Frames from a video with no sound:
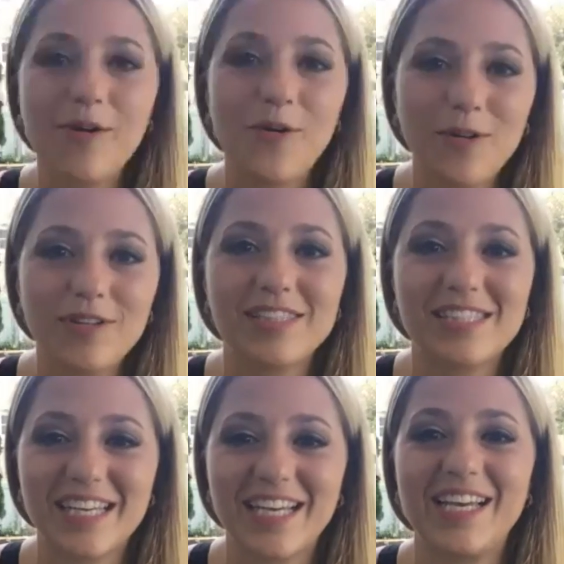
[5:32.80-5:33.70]
cool to
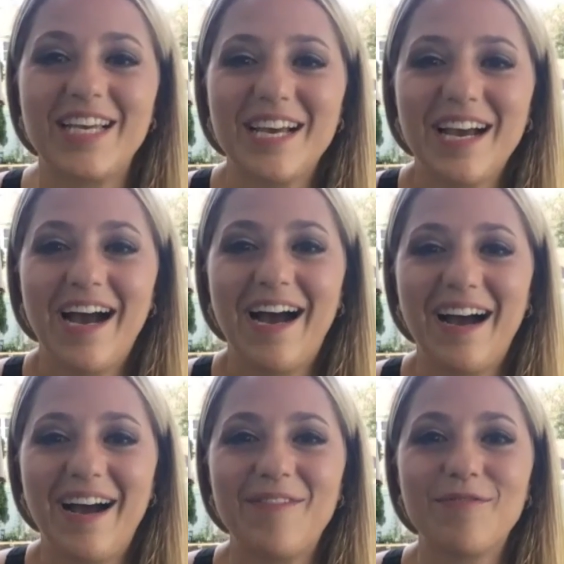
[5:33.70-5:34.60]
see
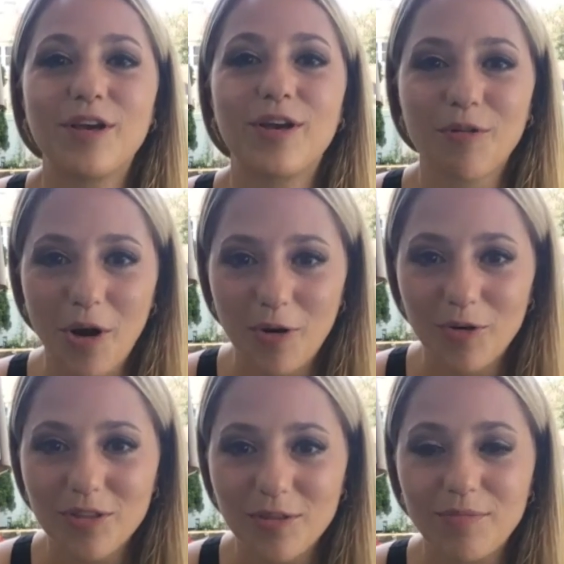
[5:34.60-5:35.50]
um, the
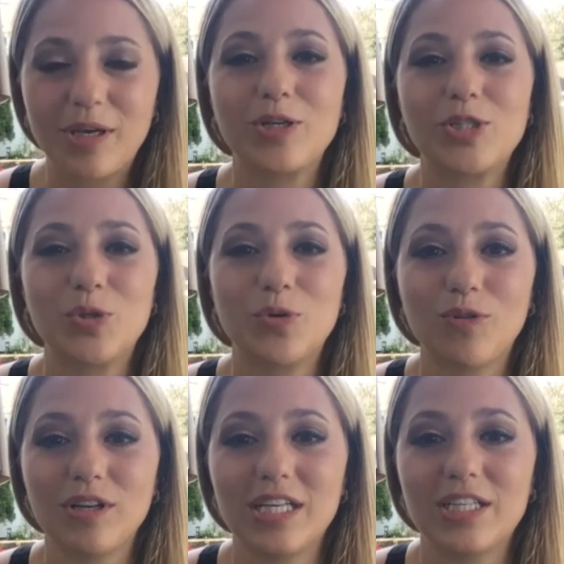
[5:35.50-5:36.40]
growth because you were
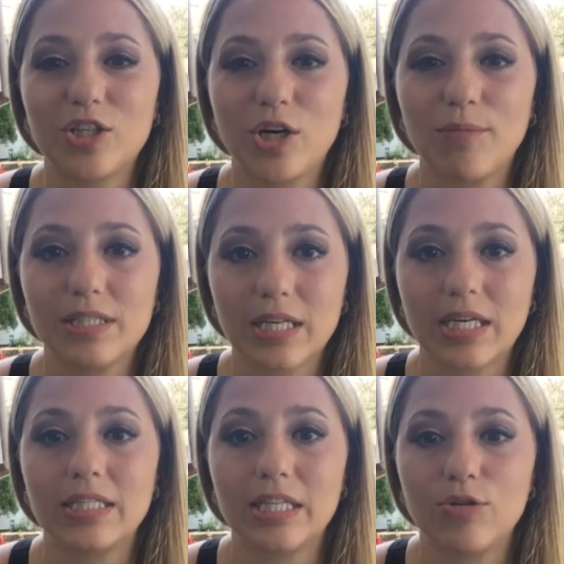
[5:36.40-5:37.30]
really determined to
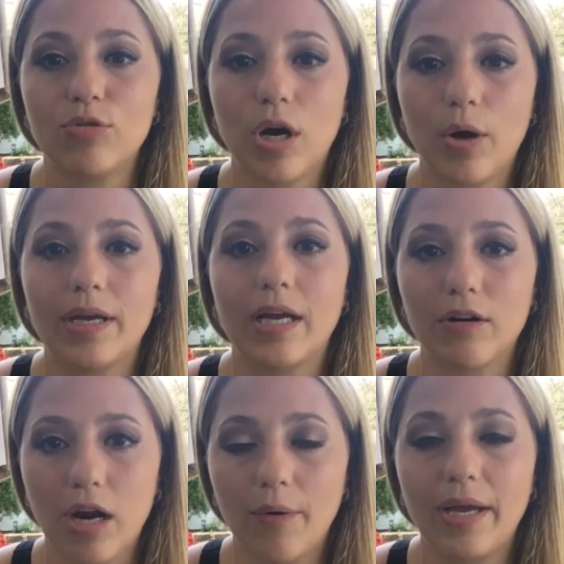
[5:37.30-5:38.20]
continue growing and
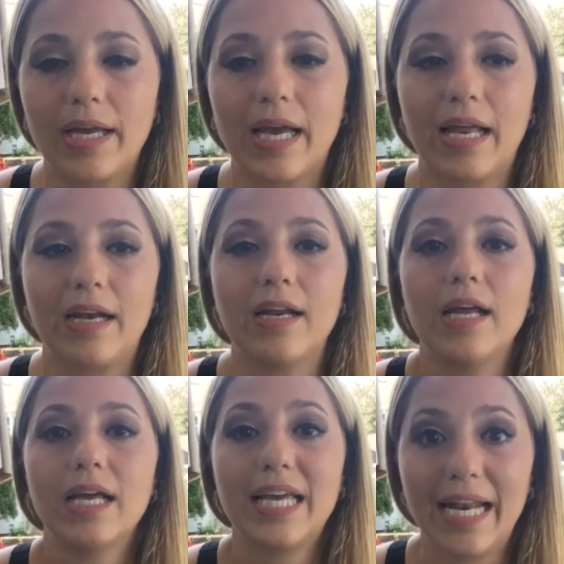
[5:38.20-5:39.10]
growing and
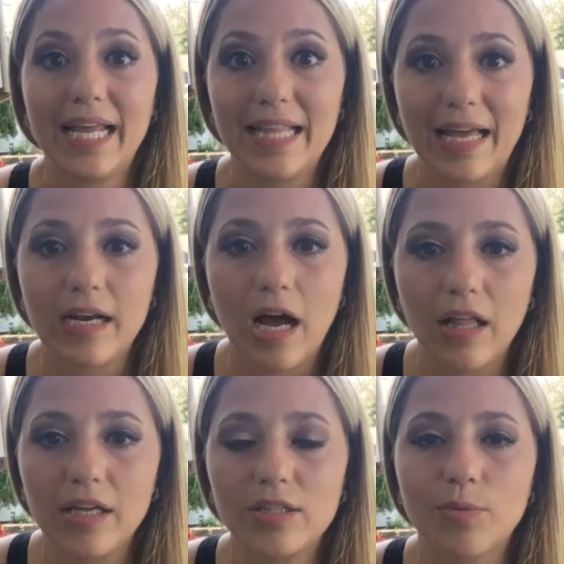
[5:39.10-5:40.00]
getting that
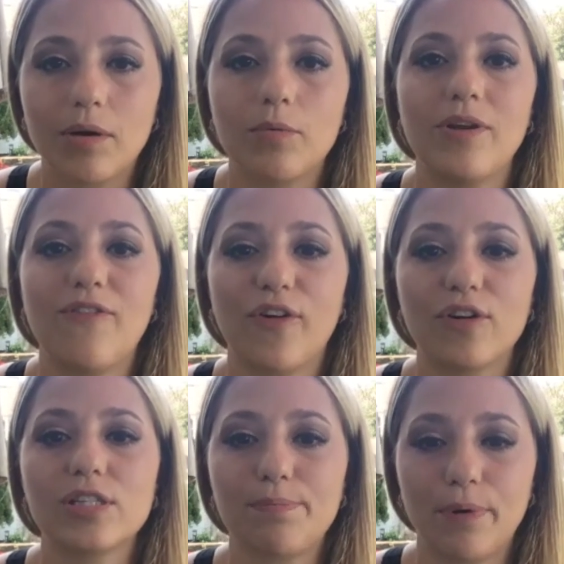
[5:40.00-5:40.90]
knowledge when we
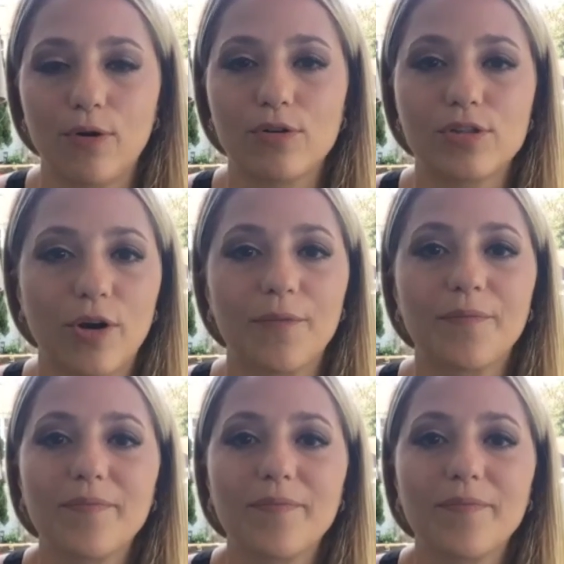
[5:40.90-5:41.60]
first spoke. So